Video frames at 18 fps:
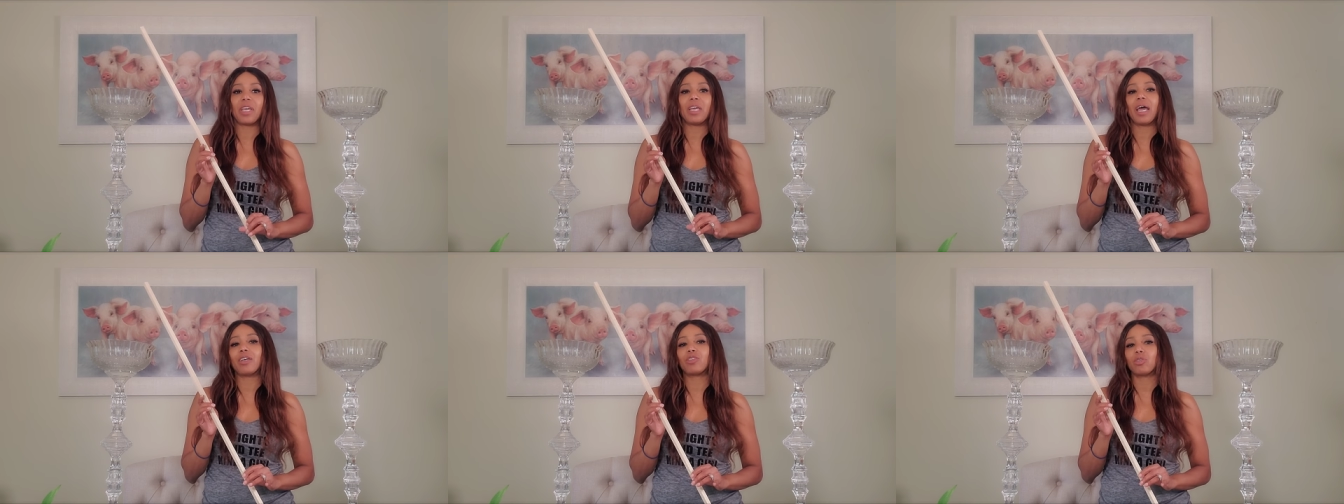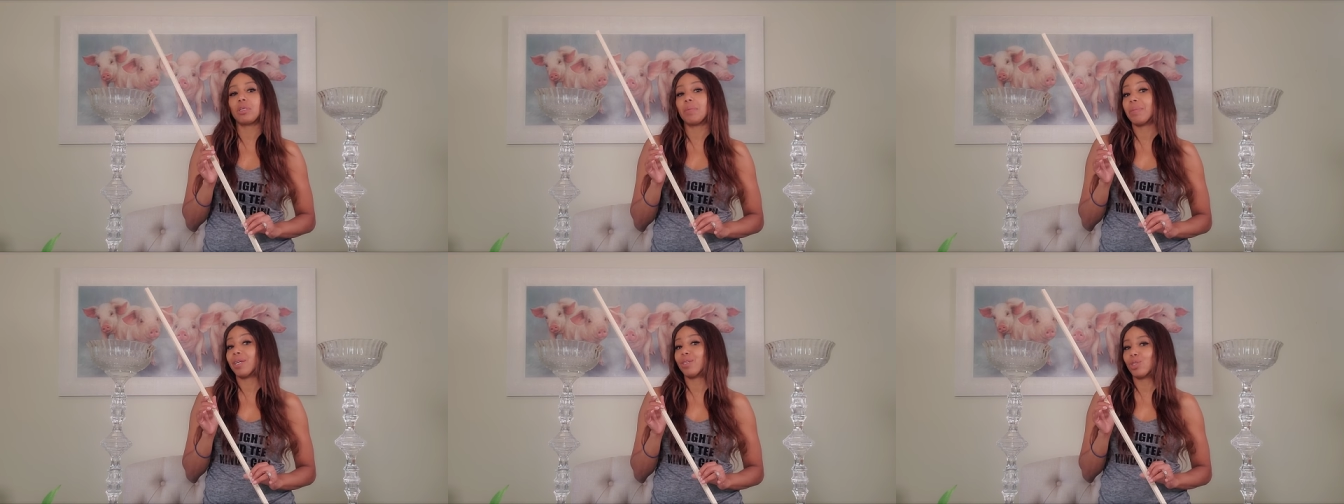I
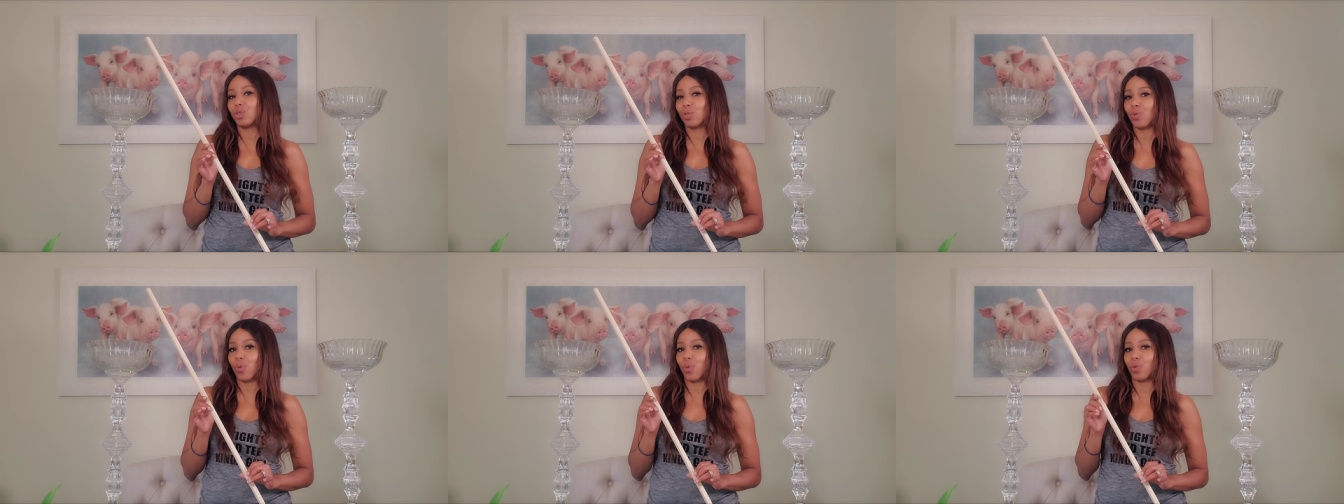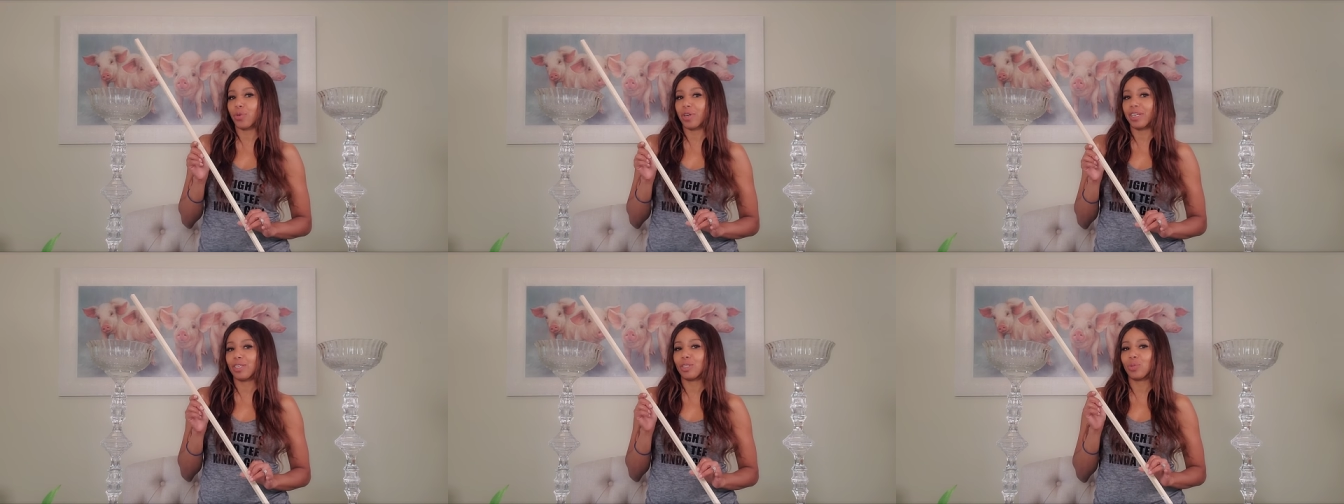actually made two
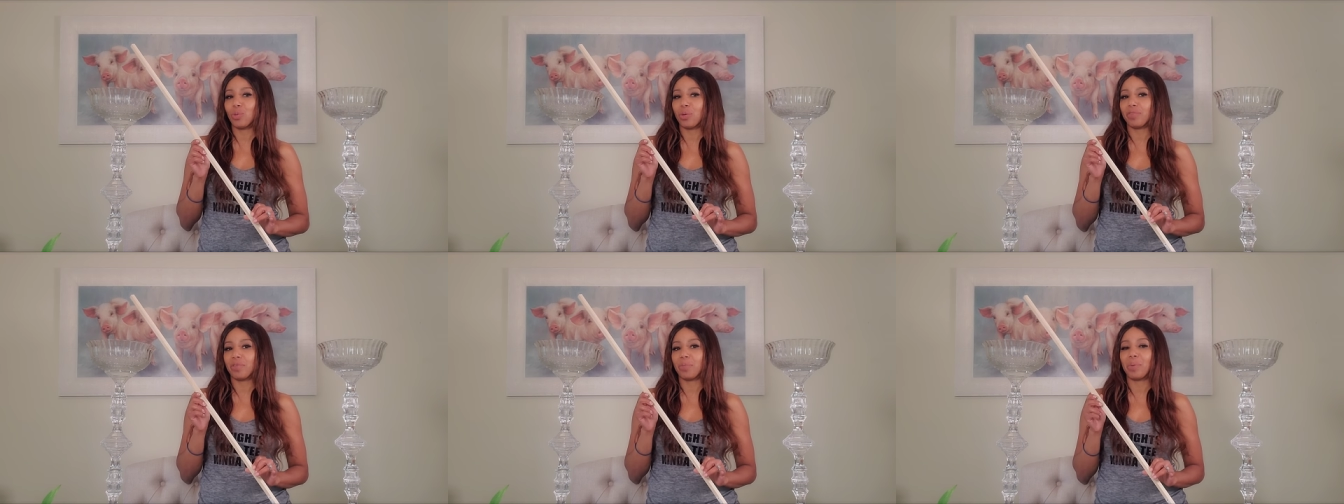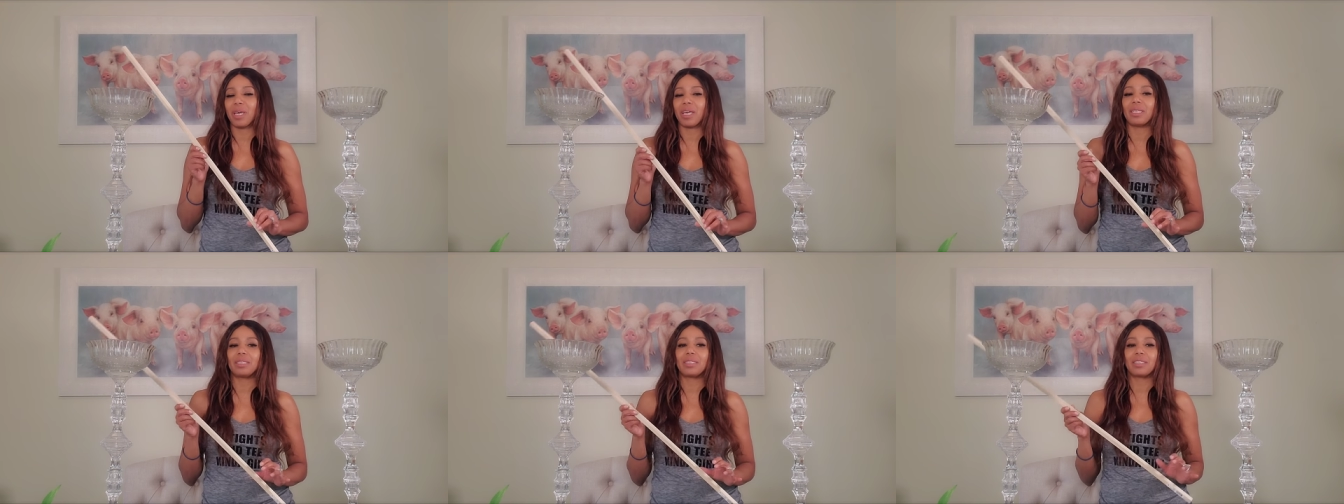already, two of the
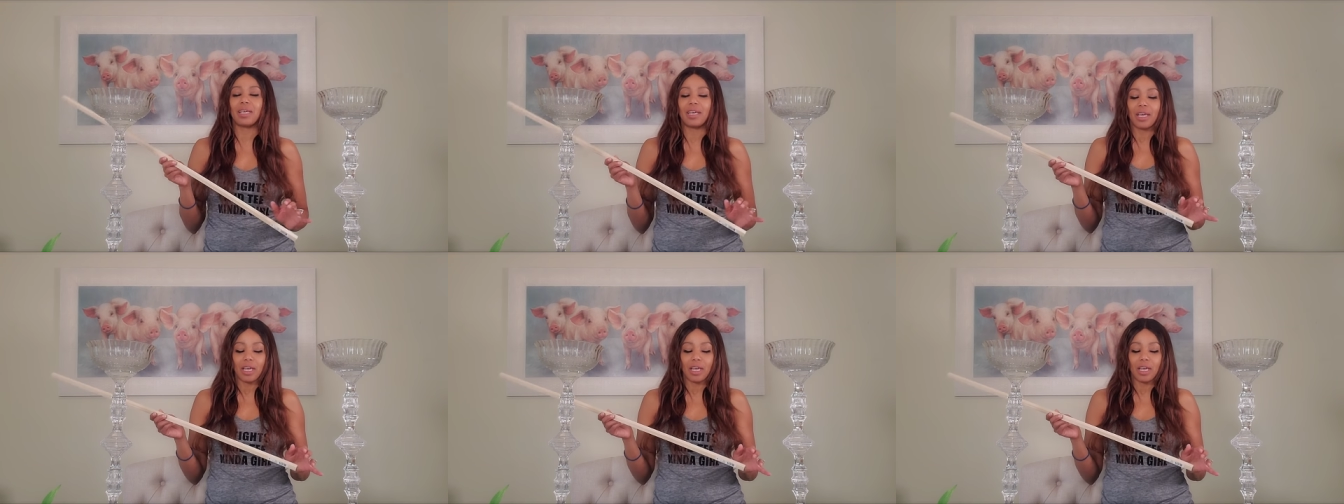bags.